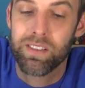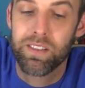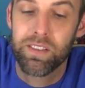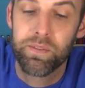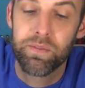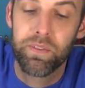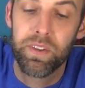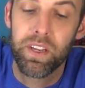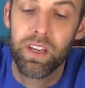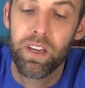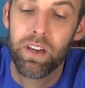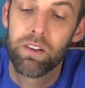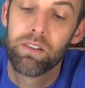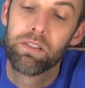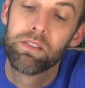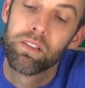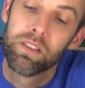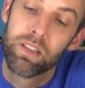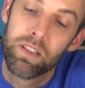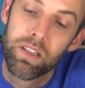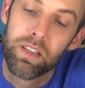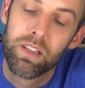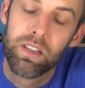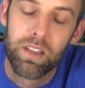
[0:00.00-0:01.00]
this video.
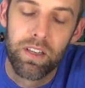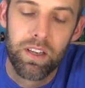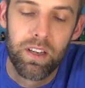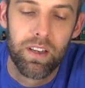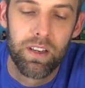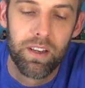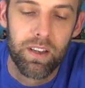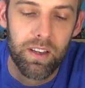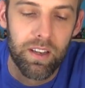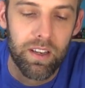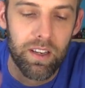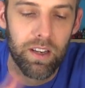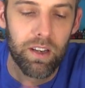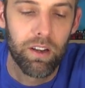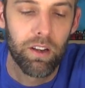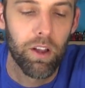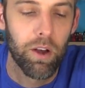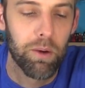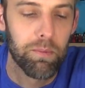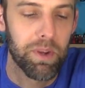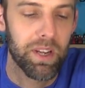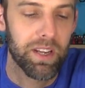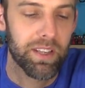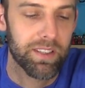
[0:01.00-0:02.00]
It'll
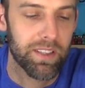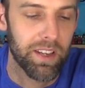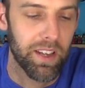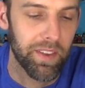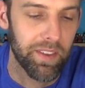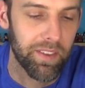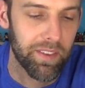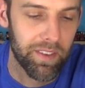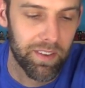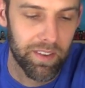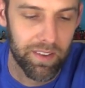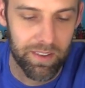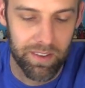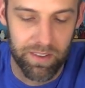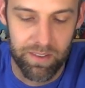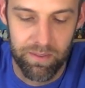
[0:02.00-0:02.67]
all make sense.